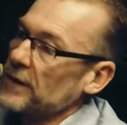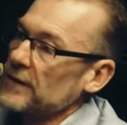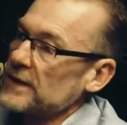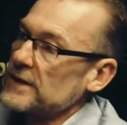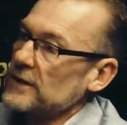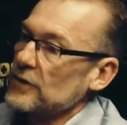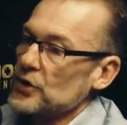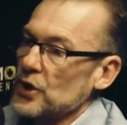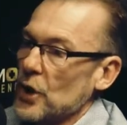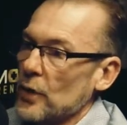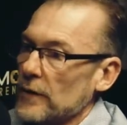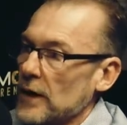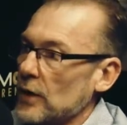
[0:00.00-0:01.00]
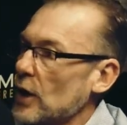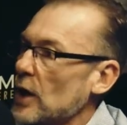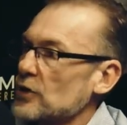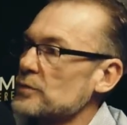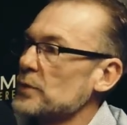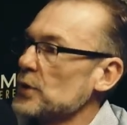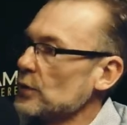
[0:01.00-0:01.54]
that listen to the show that are
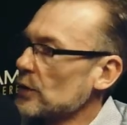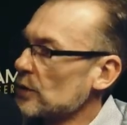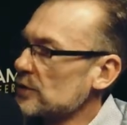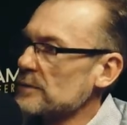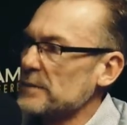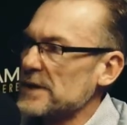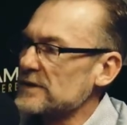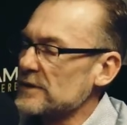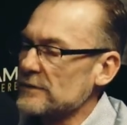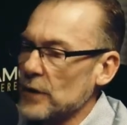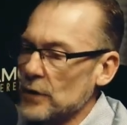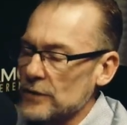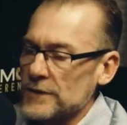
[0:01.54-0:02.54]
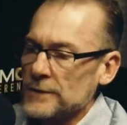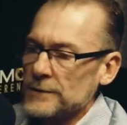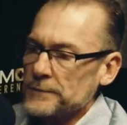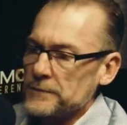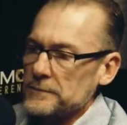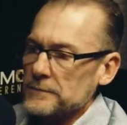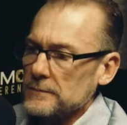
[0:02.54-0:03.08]
entrepreneurs and business folks.
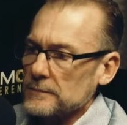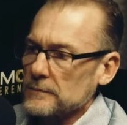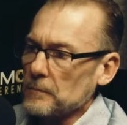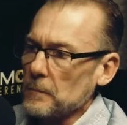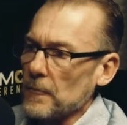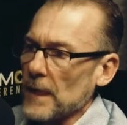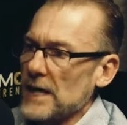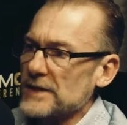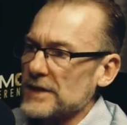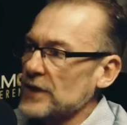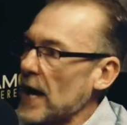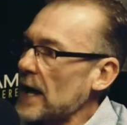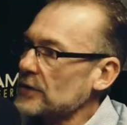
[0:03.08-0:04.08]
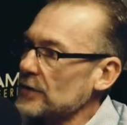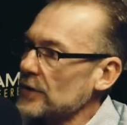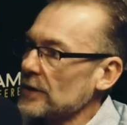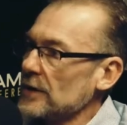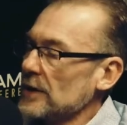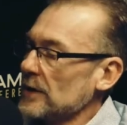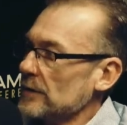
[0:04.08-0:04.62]
As a
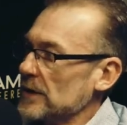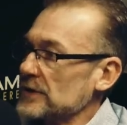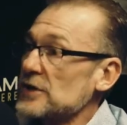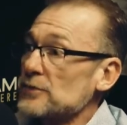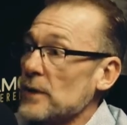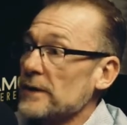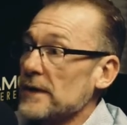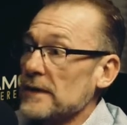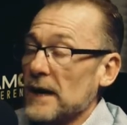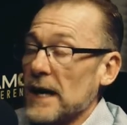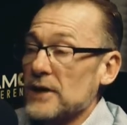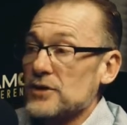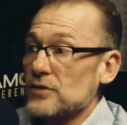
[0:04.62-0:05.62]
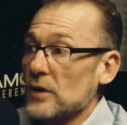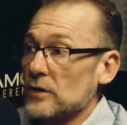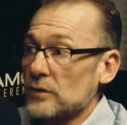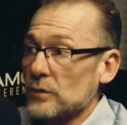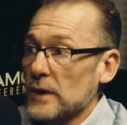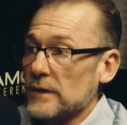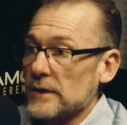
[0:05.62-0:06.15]
doctor, this is one thing that I
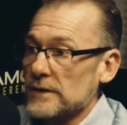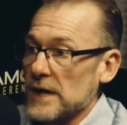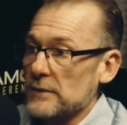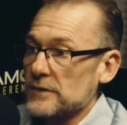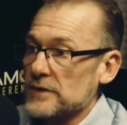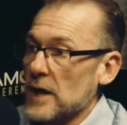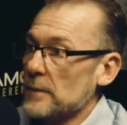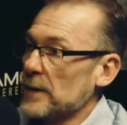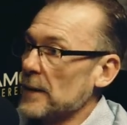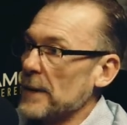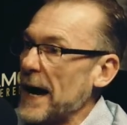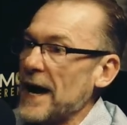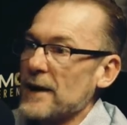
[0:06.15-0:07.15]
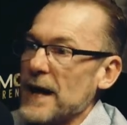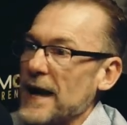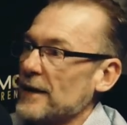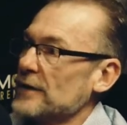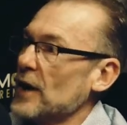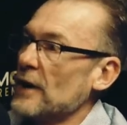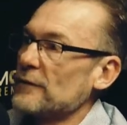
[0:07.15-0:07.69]
struggled with as I was coming up. I
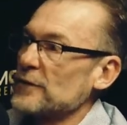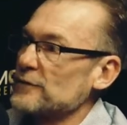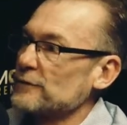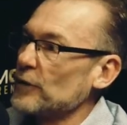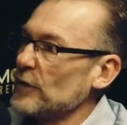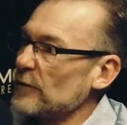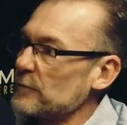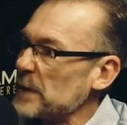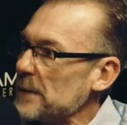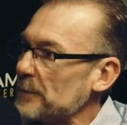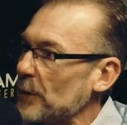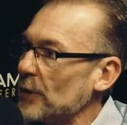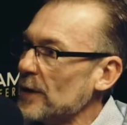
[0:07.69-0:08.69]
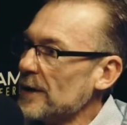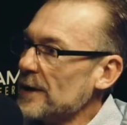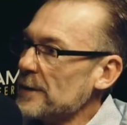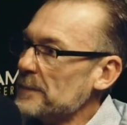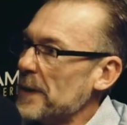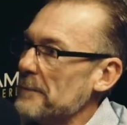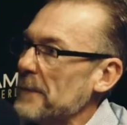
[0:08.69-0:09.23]
had an office full of people,
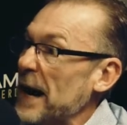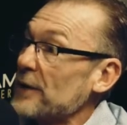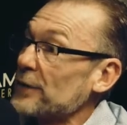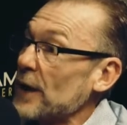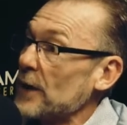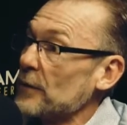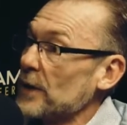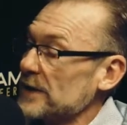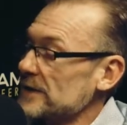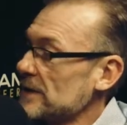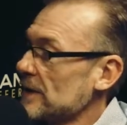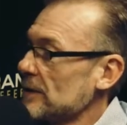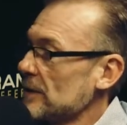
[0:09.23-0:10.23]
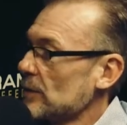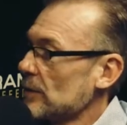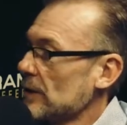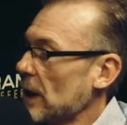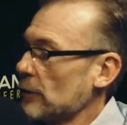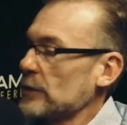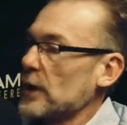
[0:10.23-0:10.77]
but my thought was,
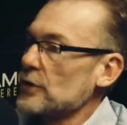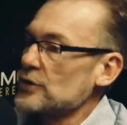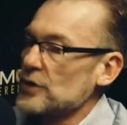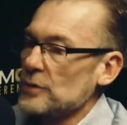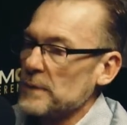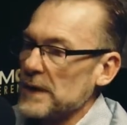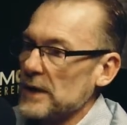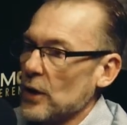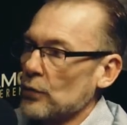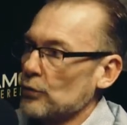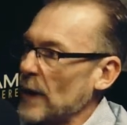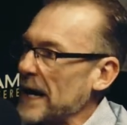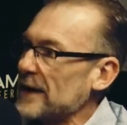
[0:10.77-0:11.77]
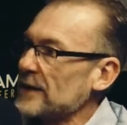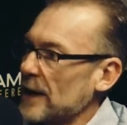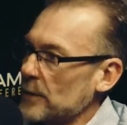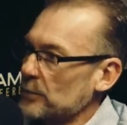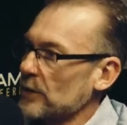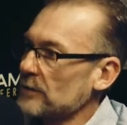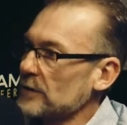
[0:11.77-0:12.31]
healthcare should be a right, not
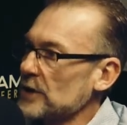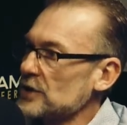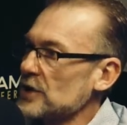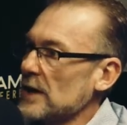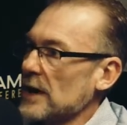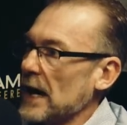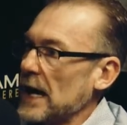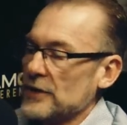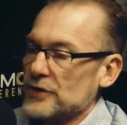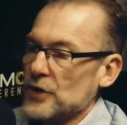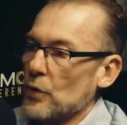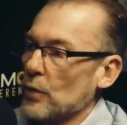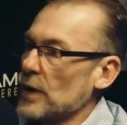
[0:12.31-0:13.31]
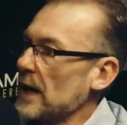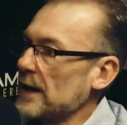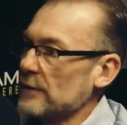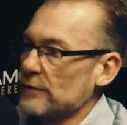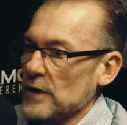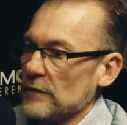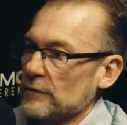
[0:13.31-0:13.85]
a privilege. And so we're not,
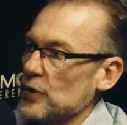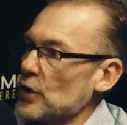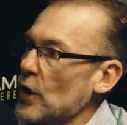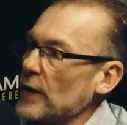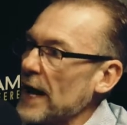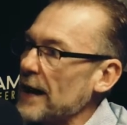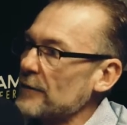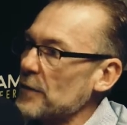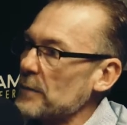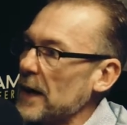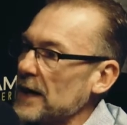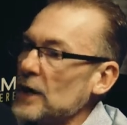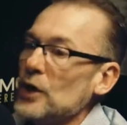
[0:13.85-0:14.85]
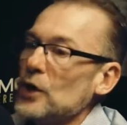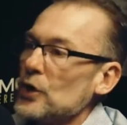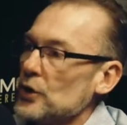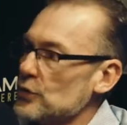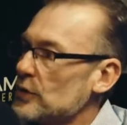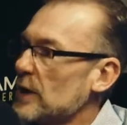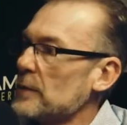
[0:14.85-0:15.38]
if, if you don't have the money,
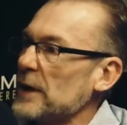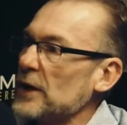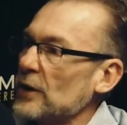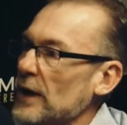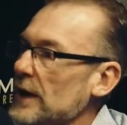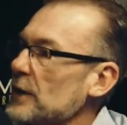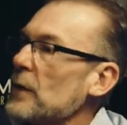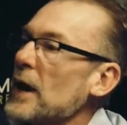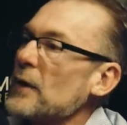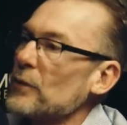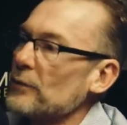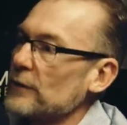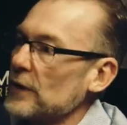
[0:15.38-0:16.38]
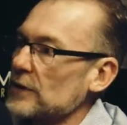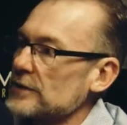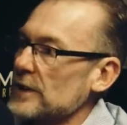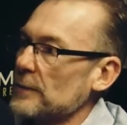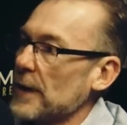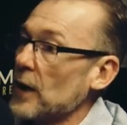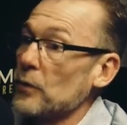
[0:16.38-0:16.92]
you come in here anyway, we'll figure
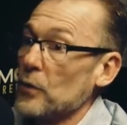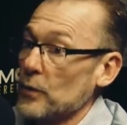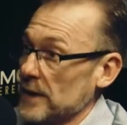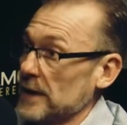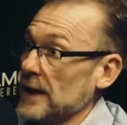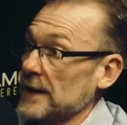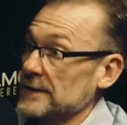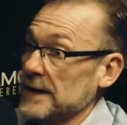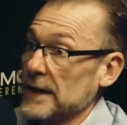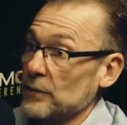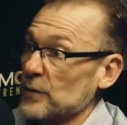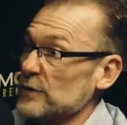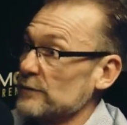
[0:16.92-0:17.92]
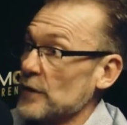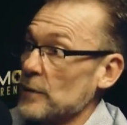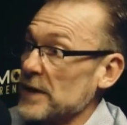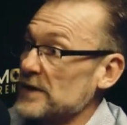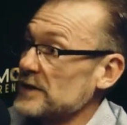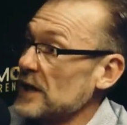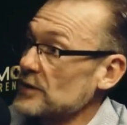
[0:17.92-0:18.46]
something out. Well, what I did was fill
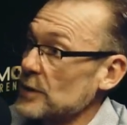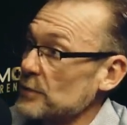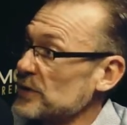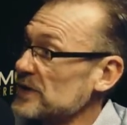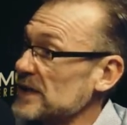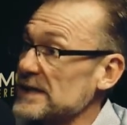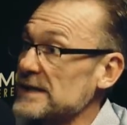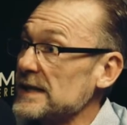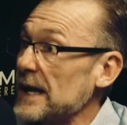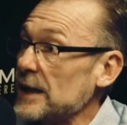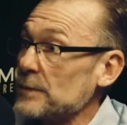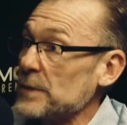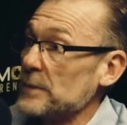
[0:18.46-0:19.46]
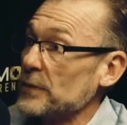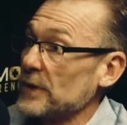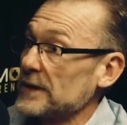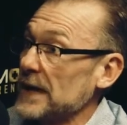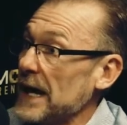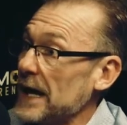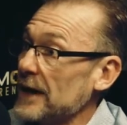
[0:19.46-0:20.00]
my schedule up with 60 to 80 people a
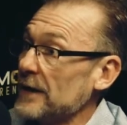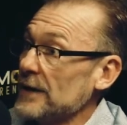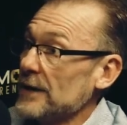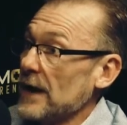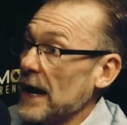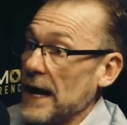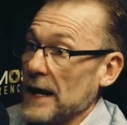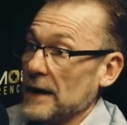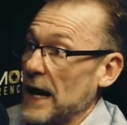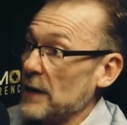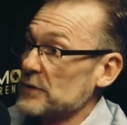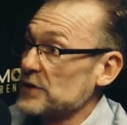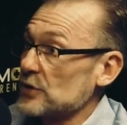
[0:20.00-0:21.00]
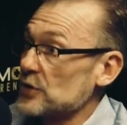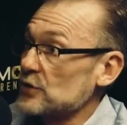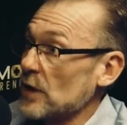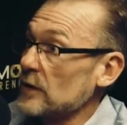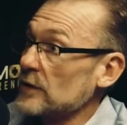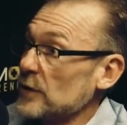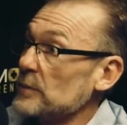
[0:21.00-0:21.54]
day. And I was still
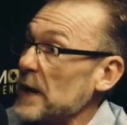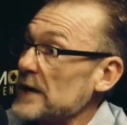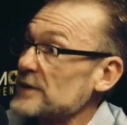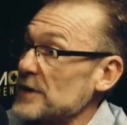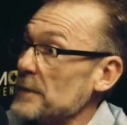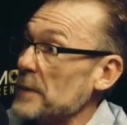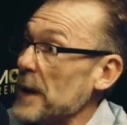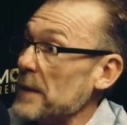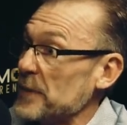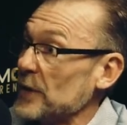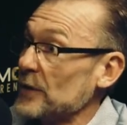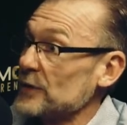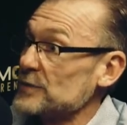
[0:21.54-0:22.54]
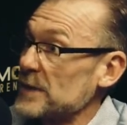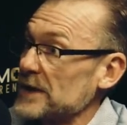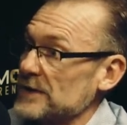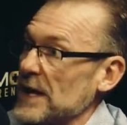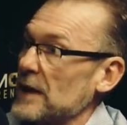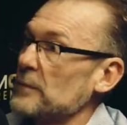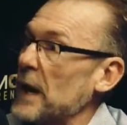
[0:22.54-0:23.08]
struggling to pay some of my bills
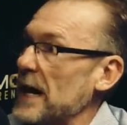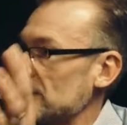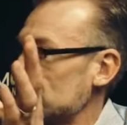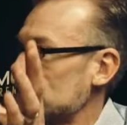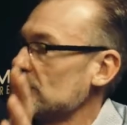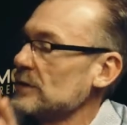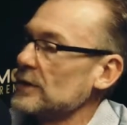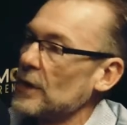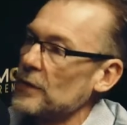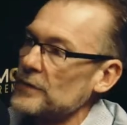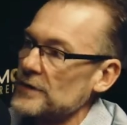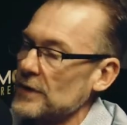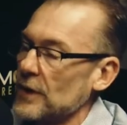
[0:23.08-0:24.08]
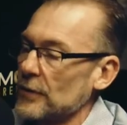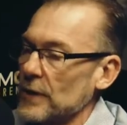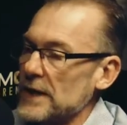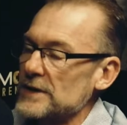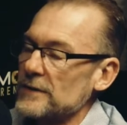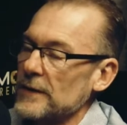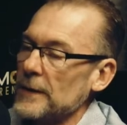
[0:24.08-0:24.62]
because I had high student loans and all the
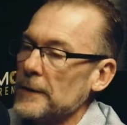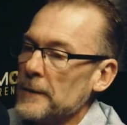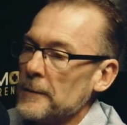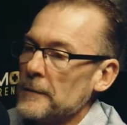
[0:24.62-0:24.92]
rest of it.